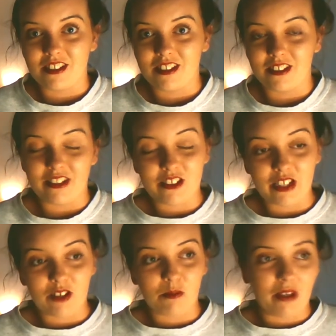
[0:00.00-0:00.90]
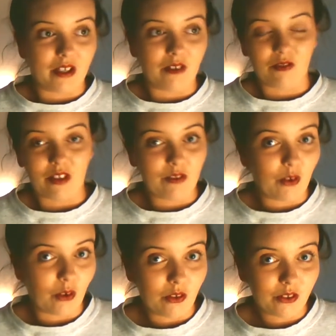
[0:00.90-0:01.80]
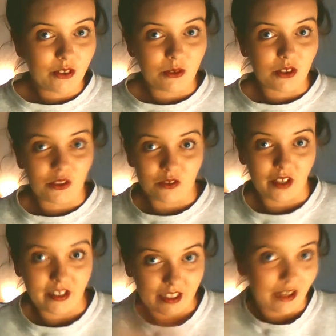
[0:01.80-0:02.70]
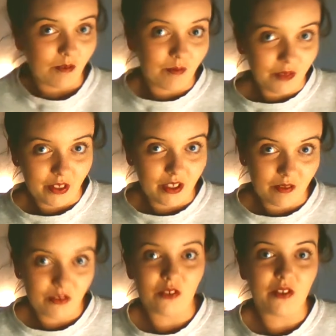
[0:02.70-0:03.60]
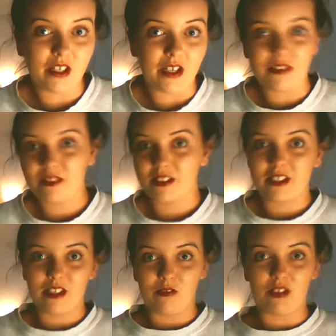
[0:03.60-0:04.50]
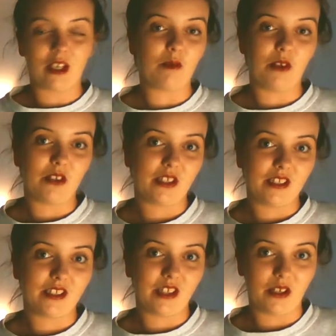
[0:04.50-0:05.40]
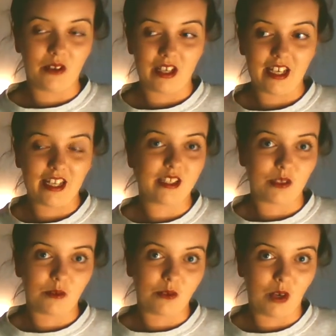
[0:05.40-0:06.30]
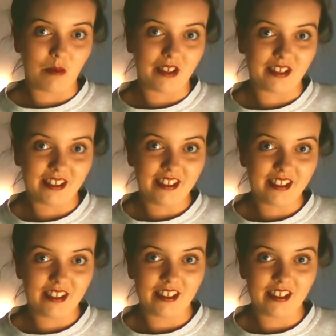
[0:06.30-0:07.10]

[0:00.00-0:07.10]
So I do have my favourite authors, which you'll find out in a few videos if you keep watching, so hit the subscribe button,